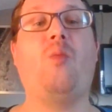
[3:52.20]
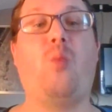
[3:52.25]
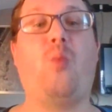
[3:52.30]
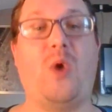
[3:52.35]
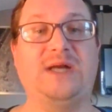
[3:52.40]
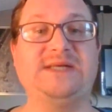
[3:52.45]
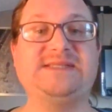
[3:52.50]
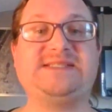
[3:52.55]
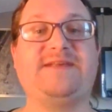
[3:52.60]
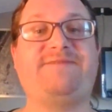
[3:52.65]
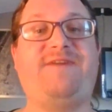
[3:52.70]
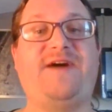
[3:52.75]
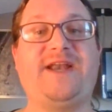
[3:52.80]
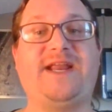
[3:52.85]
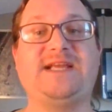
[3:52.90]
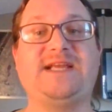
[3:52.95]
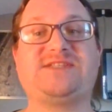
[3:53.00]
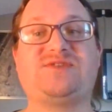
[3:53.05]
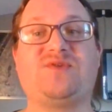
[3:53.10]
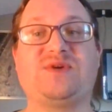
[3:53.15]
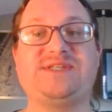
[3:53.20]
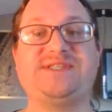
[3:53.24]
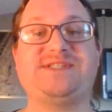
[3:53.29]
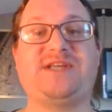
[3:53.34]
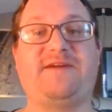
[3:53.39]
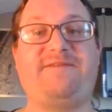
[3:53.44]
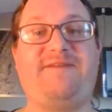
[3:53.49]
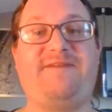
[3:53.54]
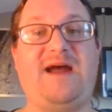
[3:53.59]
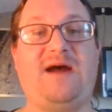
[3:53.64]
Once the funding sources
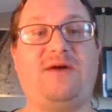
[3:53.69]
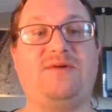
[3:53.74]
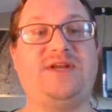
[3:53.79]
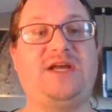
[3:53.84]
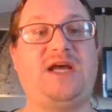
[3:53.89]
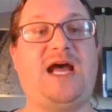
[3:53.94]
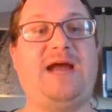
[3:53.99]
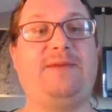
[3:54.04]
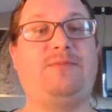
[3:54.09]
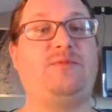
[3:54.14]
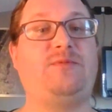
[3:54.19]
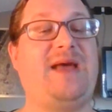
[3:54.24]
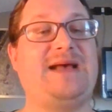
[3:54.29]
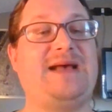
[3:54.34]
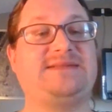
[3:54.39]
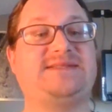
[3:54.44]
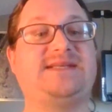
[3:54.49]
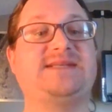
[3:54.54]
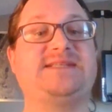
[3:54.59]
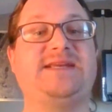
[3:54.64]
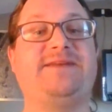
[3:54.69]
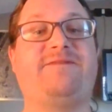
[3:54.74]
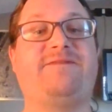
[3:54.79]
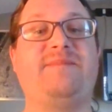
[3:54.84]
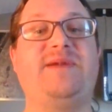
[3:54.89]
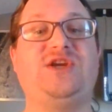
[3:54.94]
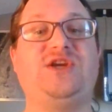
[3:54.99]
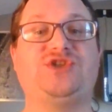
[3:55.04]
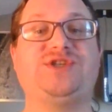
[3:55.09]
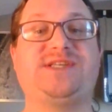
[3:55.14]
are found, I would pass this
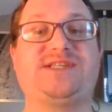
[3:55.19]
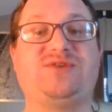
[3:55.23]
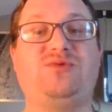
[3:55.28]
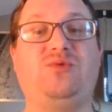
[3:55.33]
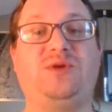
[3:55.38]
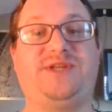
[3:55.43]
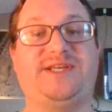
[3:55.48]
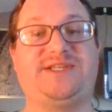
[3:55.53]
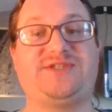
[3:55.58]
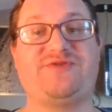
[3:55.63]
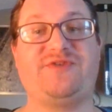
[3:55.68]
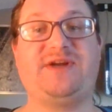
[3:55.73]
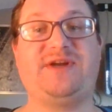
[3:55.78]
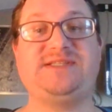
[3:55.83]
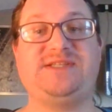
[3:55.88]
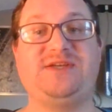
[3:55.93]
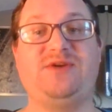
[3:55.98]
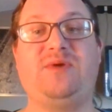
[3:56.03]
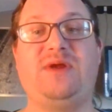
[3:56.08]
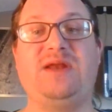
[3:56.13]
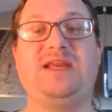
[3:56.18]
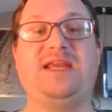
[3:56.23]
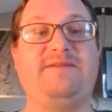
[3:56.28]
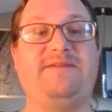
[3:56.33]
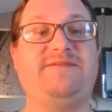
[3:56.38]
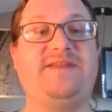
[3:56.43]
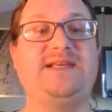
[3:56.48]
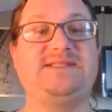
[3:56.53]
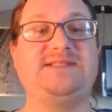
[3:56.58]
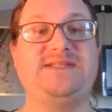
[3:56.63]
information to school districts who can
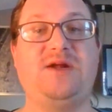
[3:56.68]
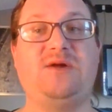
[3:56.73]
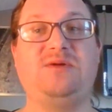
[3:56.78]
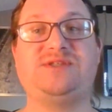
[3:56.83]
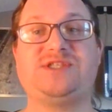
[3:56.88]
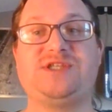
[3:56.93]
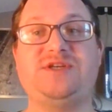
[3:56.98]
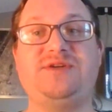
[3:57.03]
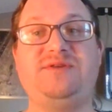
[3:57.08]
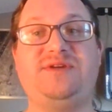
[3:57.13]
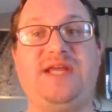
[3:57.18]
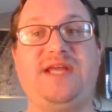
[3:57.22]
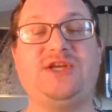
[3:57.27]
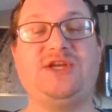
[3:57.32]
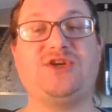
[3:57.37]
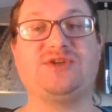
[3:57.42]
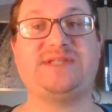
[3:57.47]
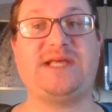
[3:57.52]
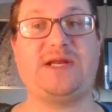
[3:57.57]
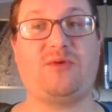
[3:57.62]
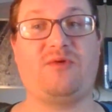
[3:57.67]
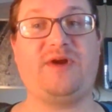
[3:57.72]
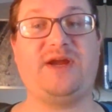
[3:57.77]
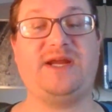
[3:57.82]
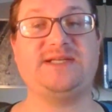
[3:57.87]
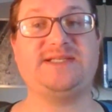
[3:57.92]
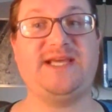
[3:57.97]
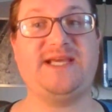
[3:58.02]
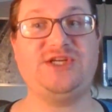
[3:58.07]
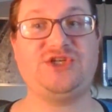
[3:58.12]
give these notes to new teachers at
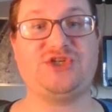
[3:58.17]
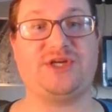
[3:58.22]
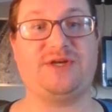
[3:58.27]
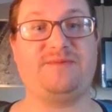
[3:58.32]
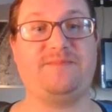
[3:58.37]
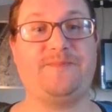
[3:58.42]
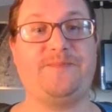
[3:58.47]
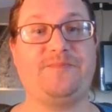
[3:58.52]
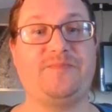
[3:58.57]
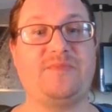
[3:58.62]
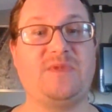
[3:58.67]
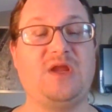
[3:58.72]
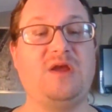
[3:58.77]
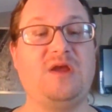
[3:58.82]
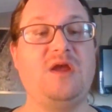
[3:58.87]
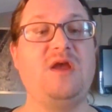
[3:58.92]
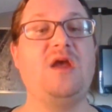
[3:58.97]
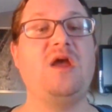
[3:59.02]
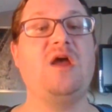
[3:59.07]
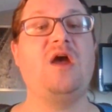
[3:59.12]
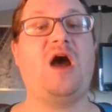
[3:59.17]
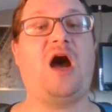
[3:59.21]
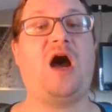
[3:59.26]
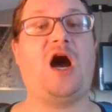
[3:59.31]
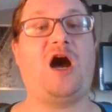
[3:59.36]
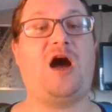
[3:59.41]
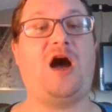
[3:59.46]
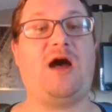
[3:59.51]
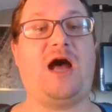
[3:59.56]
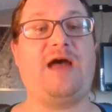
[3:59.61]
orientation.
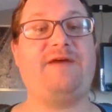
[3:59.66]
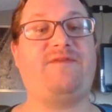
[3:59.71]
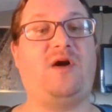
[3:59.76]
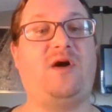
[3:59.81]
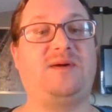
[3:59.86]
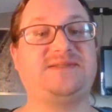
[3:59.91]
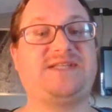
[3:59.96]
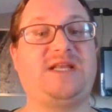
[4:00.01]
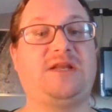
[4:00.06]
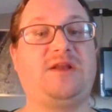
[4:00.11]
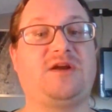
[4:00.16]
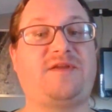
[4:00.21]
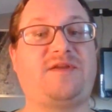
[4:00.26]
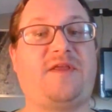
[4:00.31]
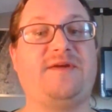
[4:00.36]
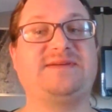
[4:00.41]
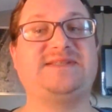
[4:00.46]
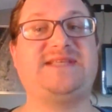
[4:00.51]
I've also learned that